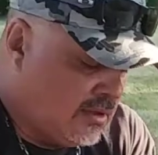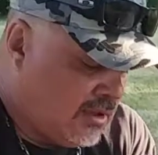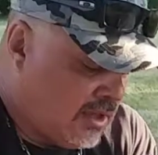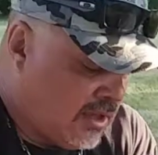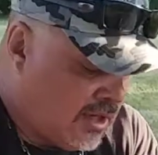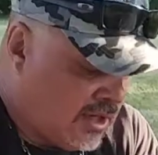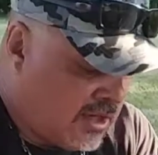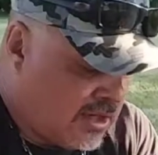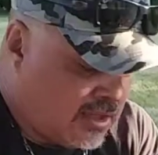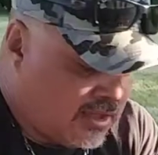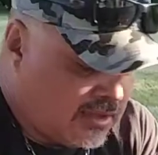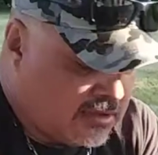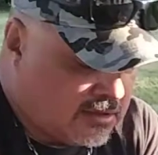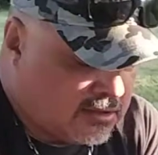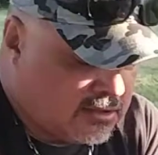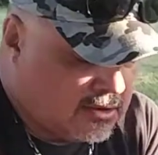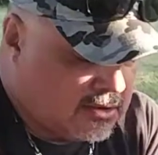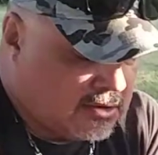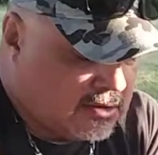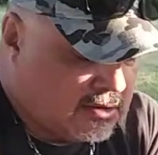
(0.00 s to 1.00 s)

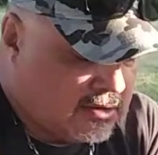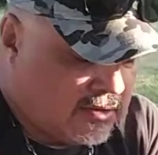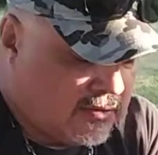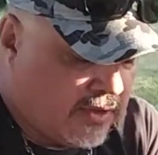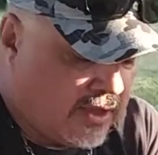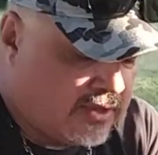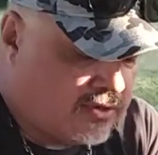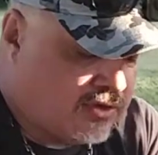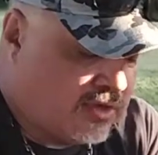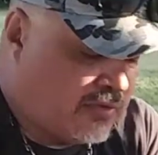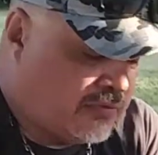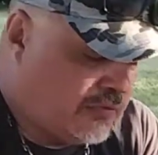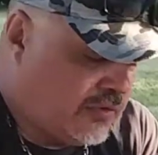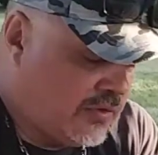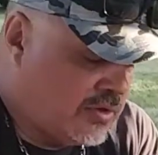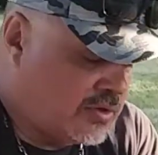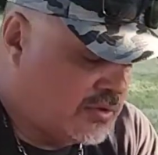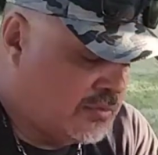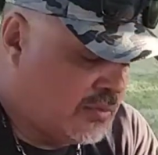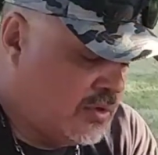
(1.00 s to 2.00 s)
that's it
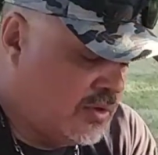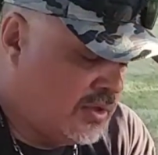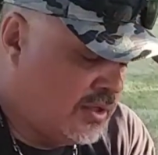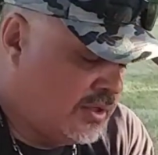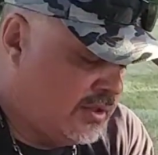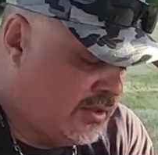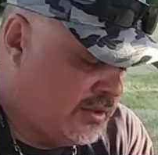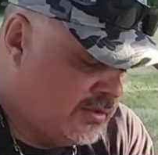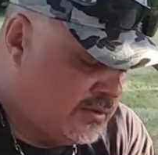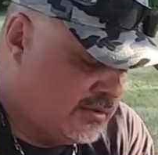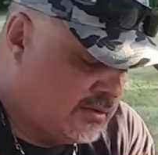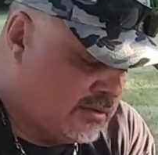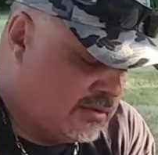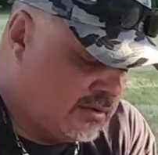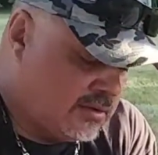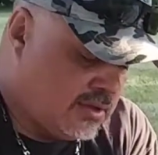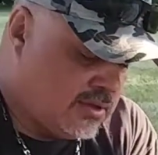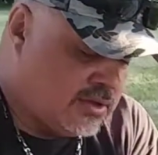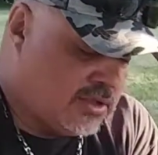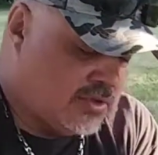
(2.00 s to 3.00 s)
for this morning.
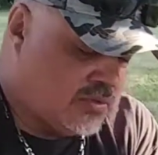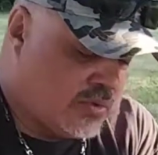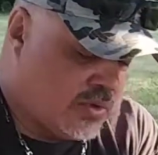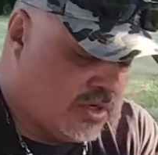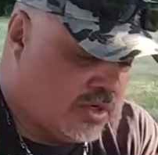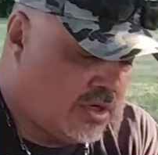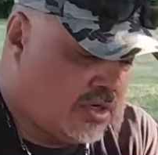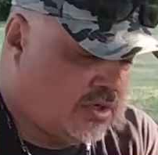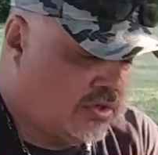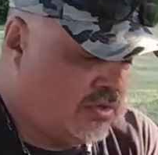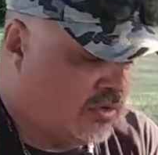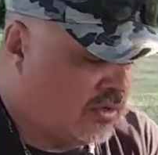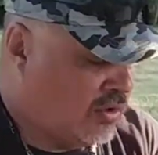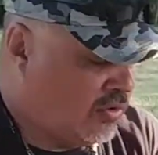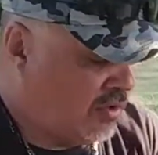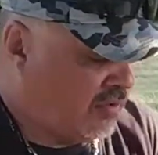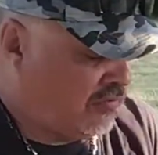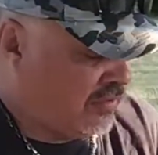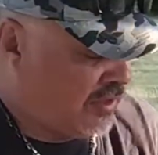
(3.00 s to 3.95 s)
I just wanted to do a quick